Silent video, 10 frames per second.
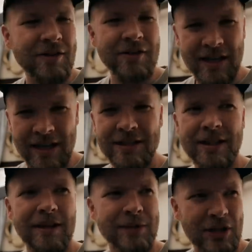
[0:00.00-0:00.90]
you need
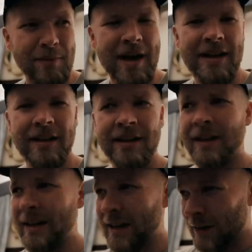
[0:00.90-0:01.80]
some cinematic,
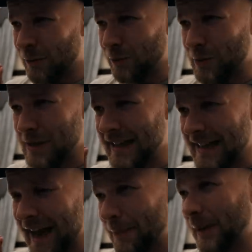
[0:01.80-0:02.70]

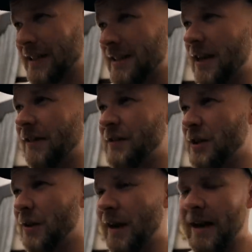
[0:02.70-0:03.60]
really epic stuff.
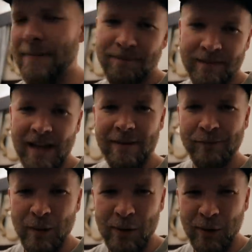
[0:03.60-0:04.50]
So uh, yeah,
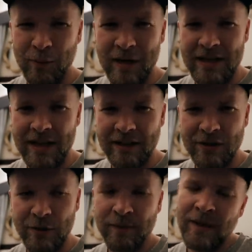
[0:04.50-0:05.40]
went with the
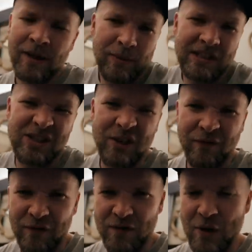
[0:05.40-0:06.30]
1DX2. Plus it's
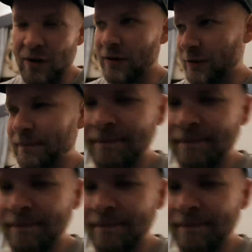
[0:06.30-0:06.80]
good for photos.